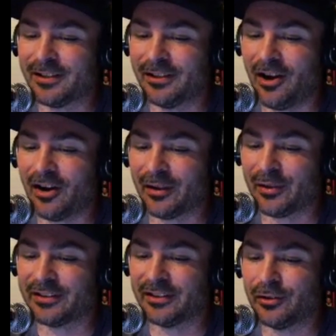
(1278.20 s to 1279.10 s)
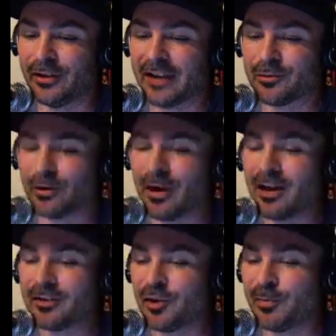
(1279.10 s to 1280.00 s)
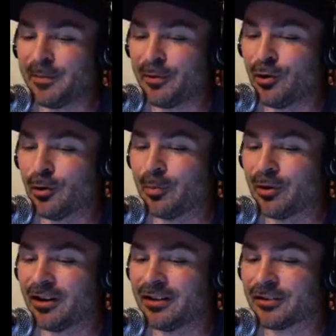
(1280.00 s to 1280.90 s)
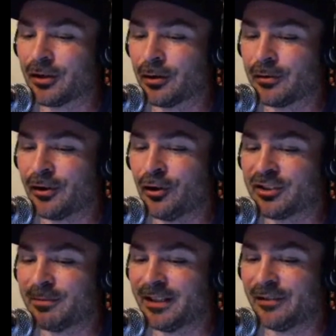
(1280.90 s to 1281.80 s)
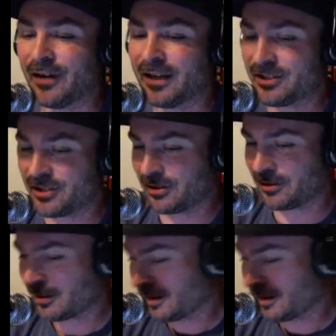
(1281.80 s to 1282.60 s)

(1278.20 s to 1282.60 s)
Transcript: along. I think that you guys were two people who were put on this earth to ultimately fight each other